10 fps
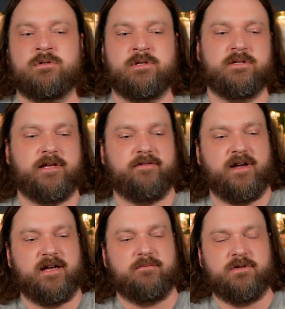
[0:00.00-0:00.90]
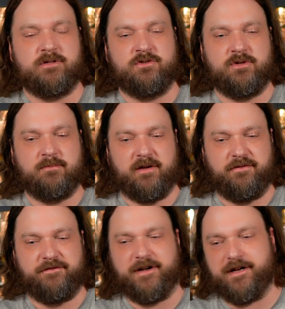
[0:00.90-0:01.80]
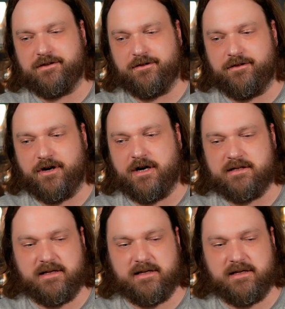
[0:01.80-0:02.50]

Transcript: since I've kind of been doing my final thoughts